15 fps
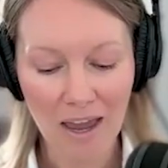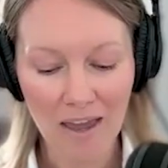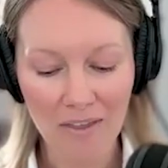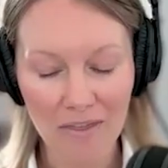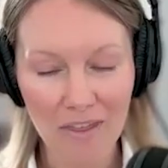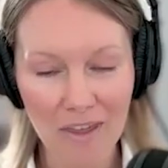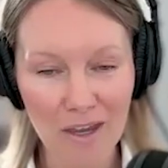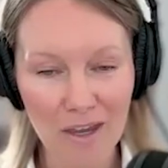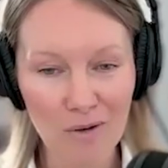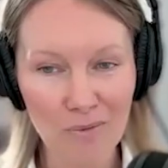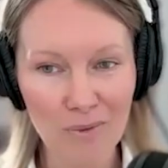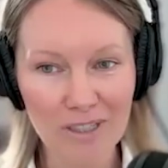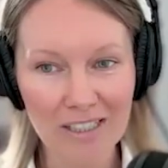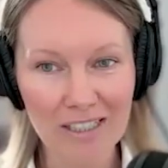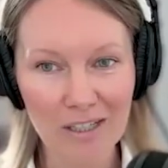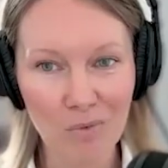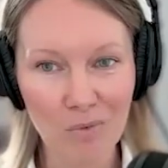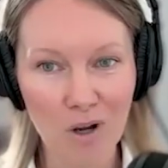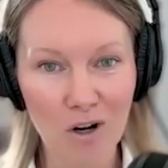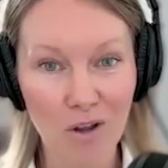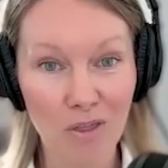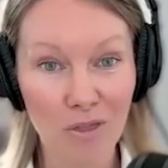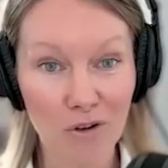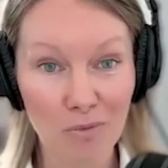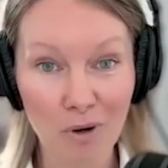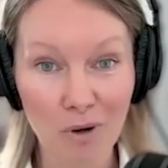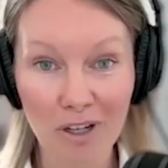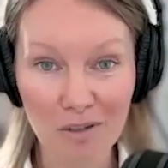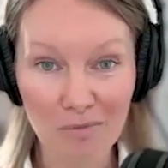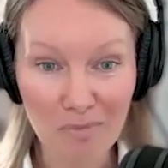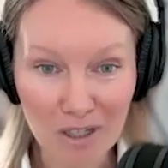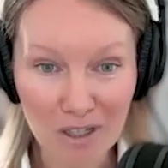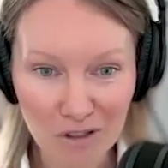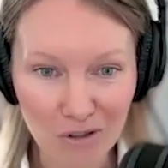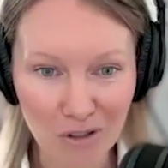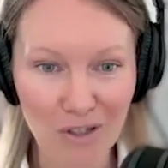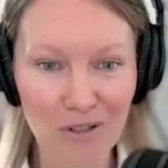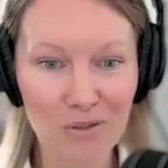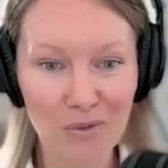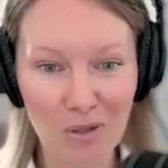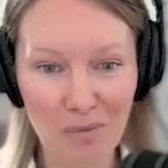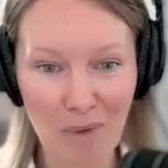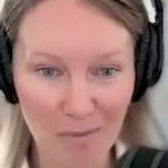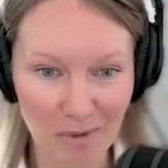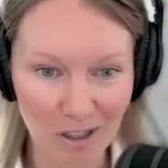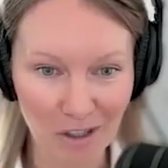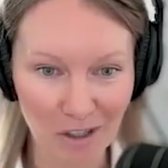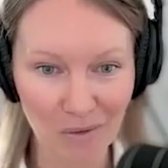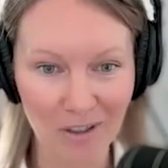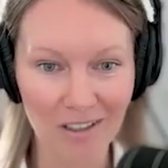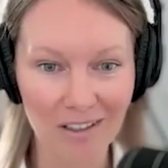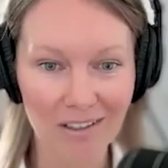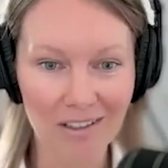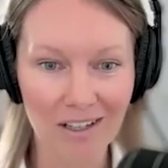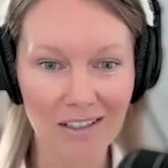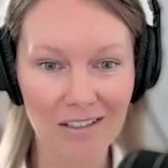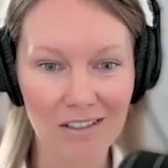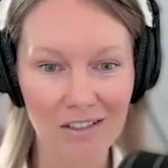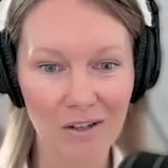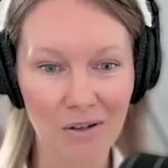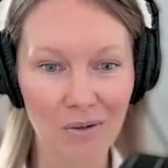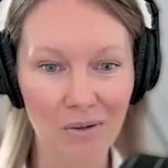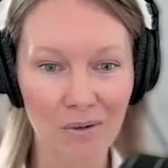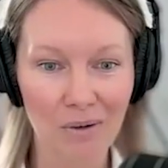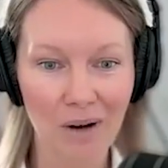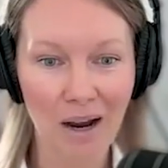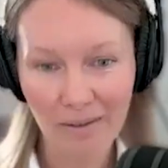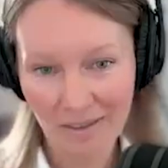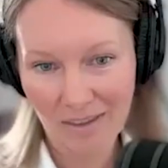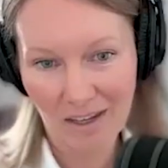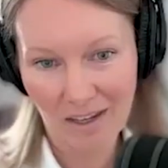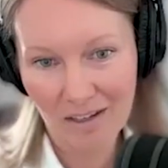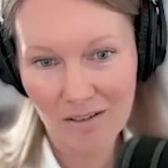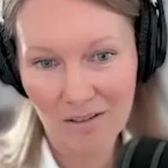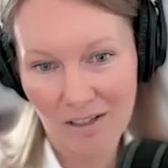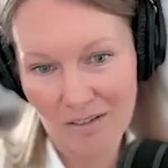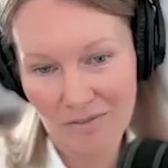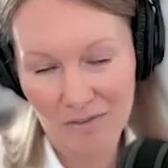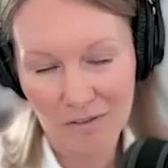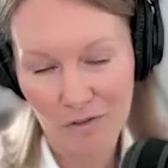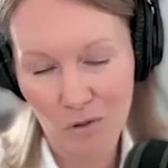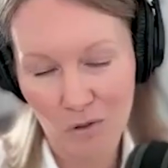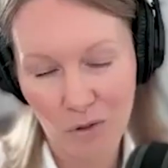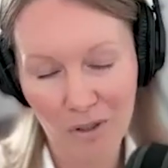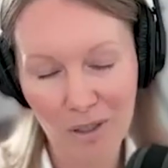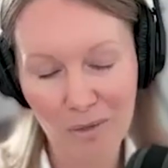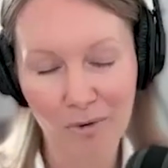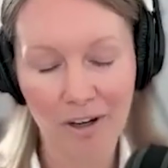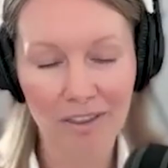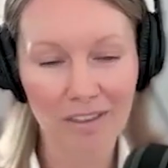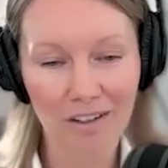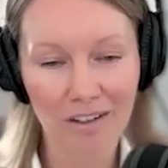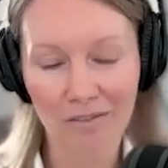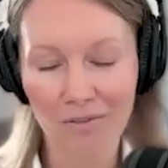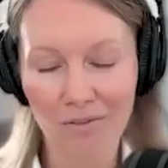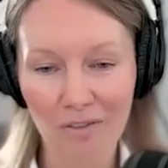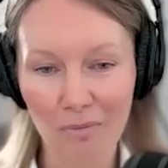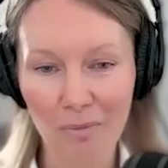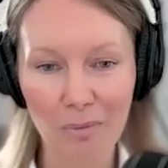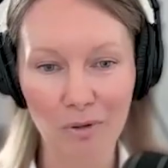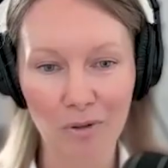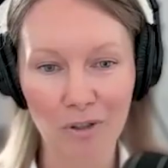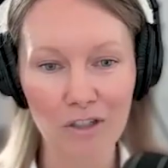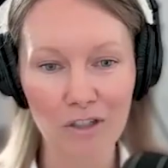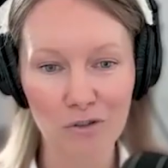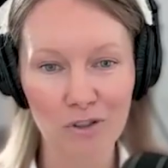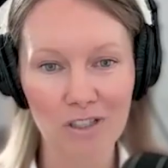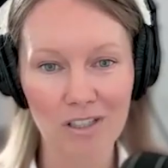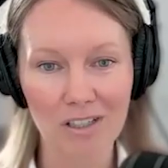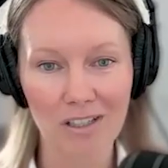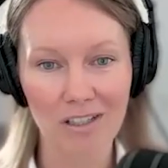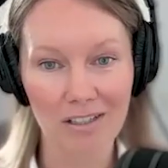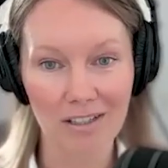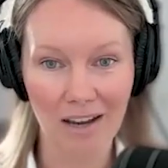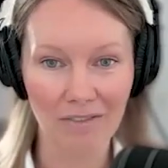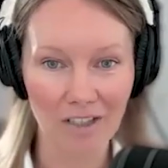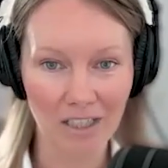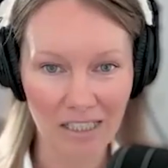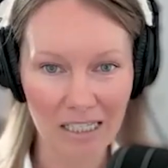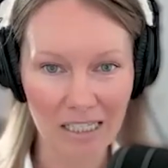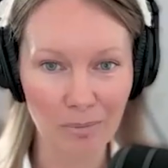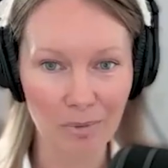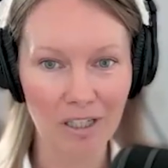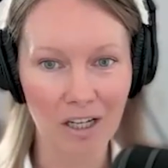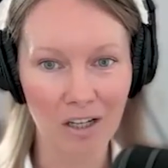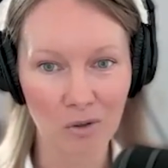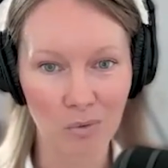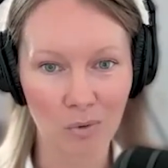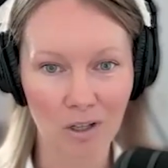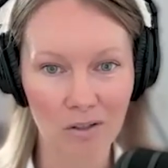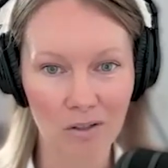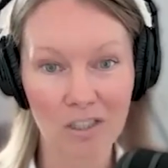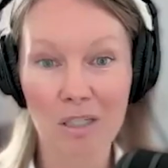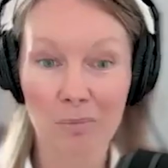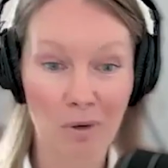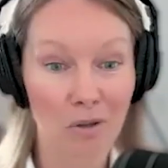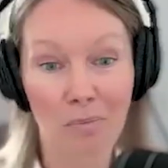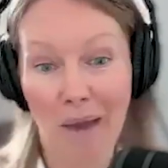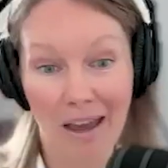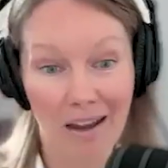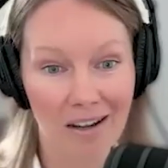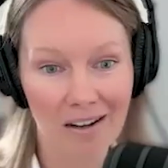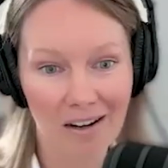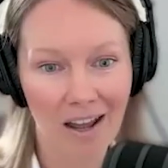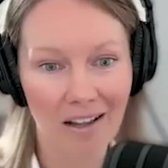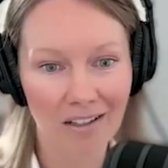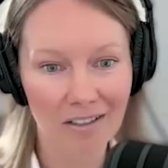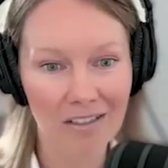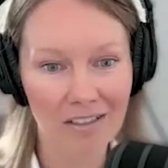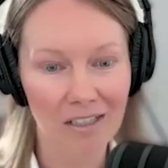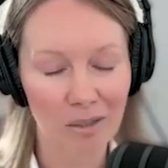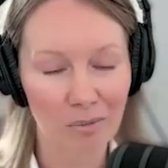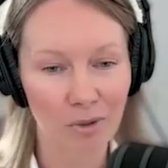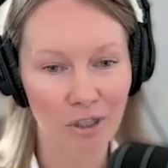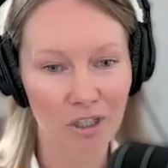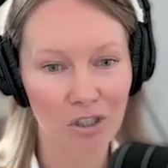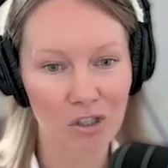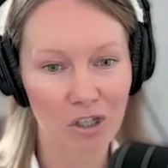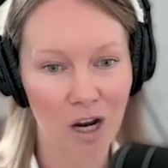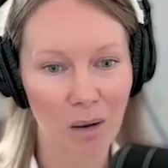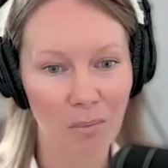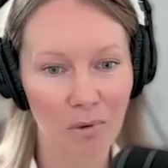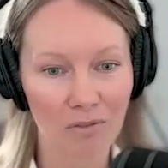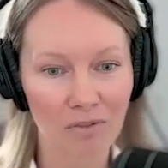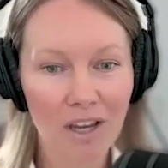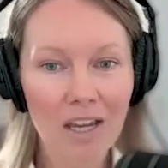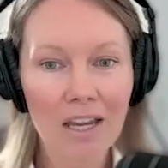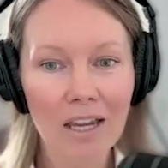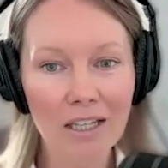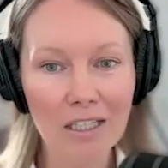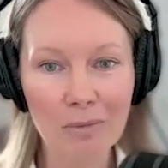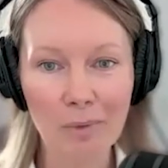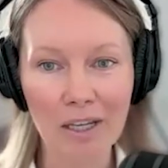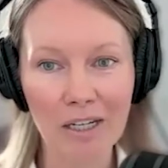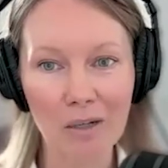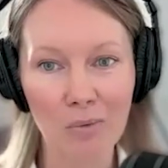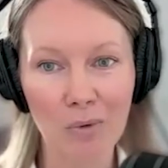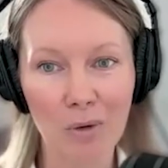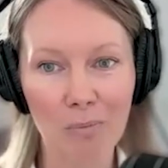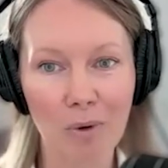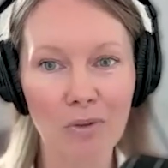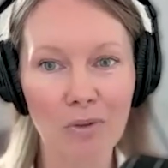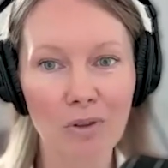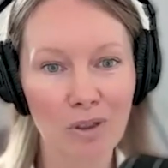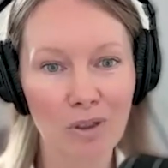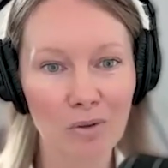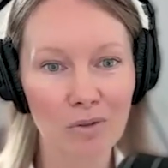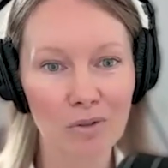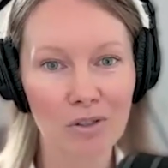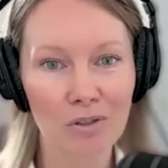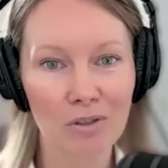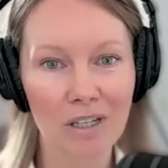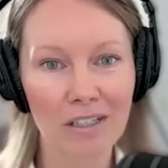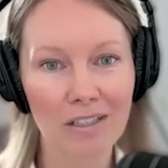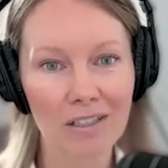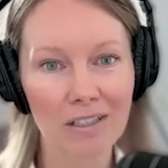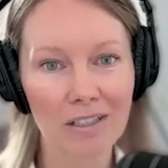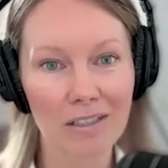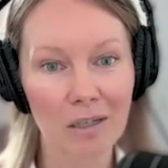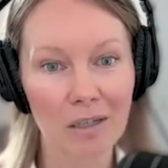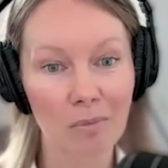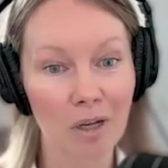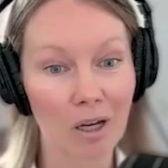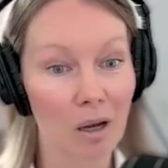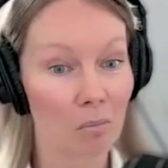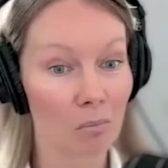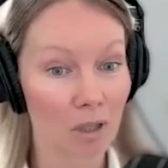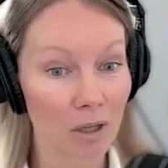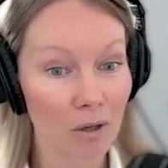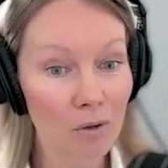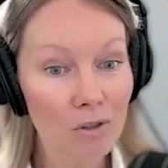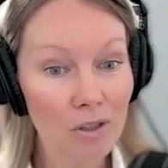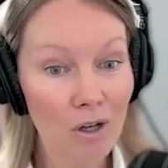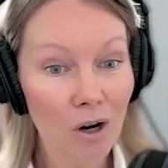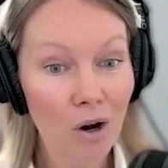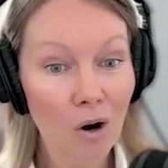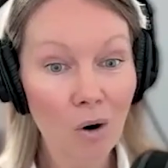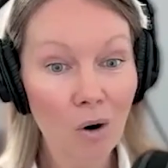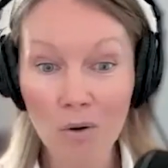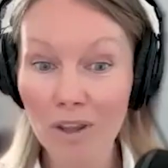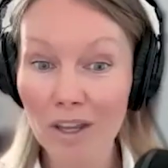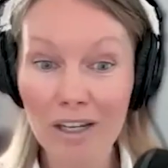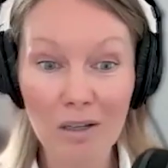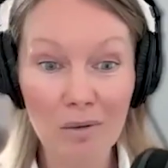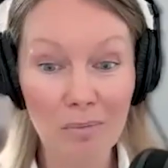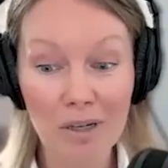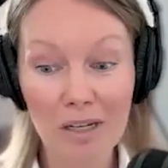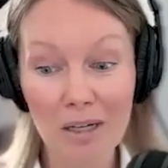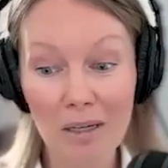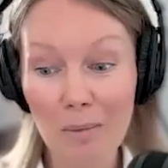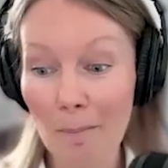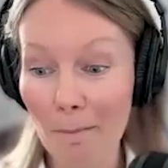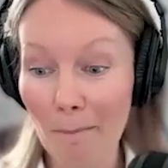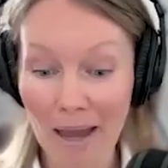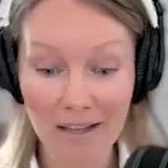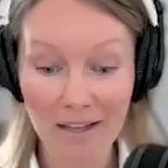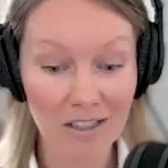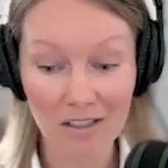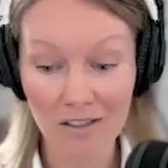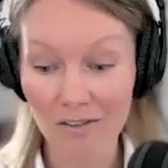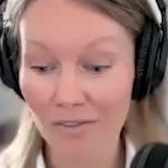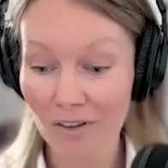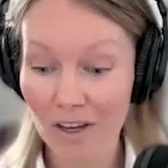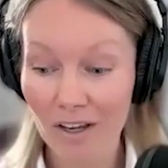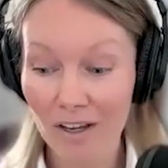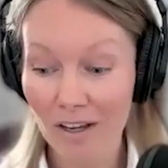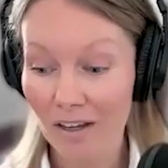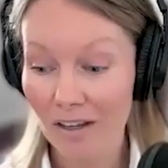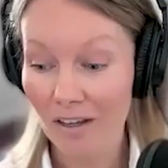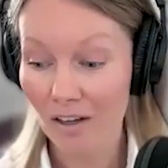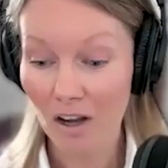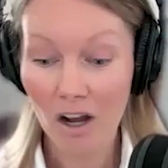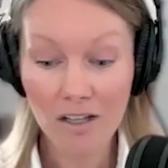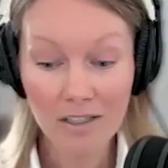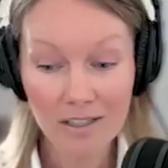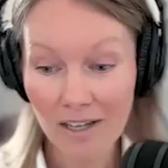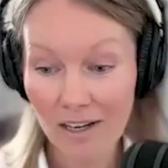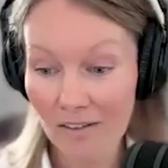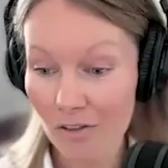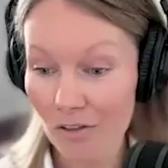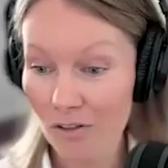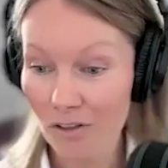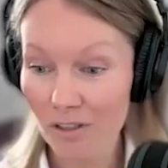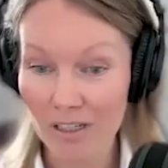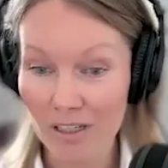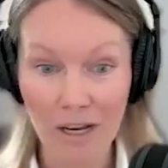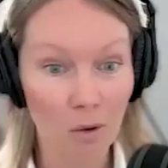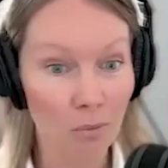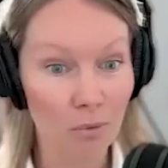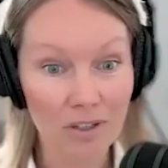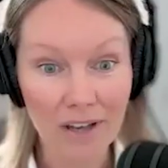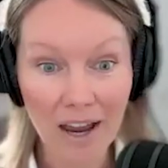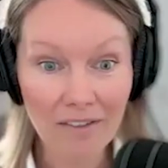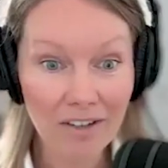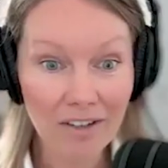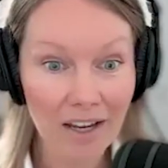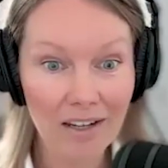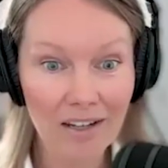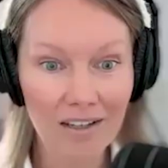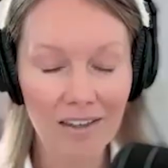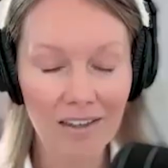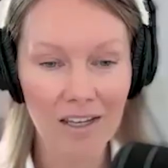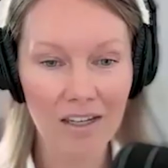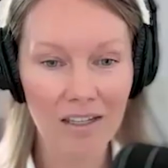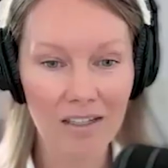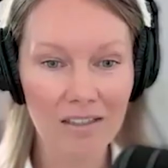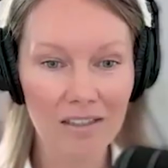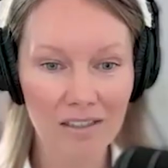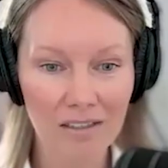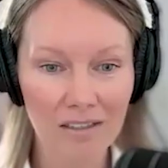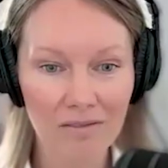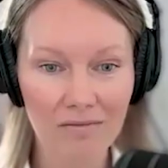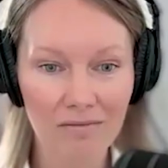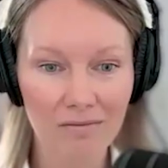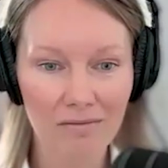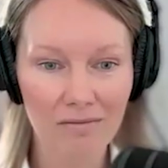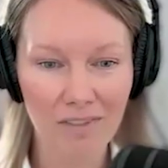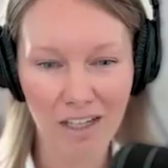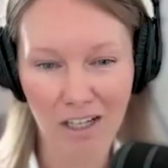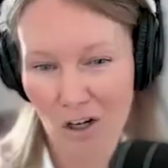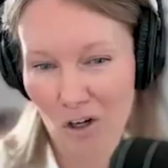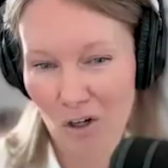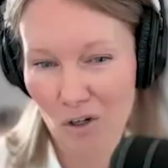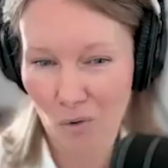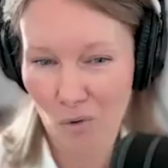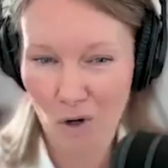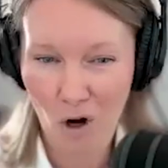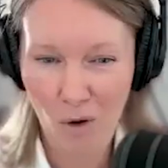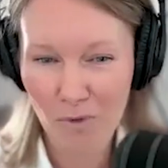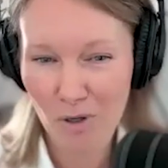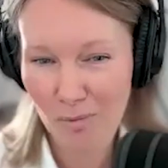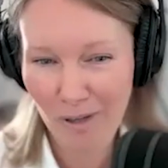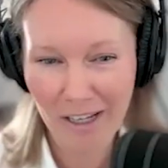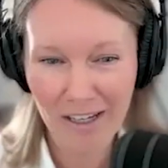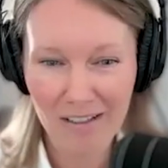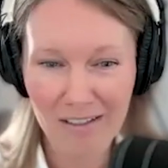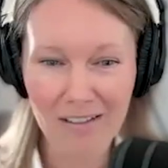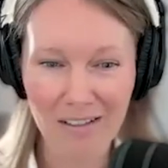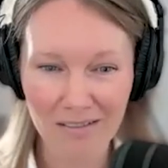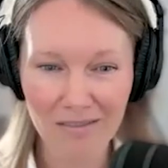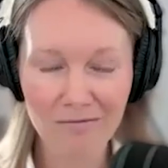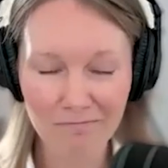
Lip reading: And then we did one on third party administrators with Matt McEwen. And so I think if you agree, Brett, that if people are interested in diving deep into either one of those, that both Matt and Alex did a pretty good job of explaining where both of those entities can become bloat or they can be massive cost savers and help with navigating things. They can hurt or harm your plan.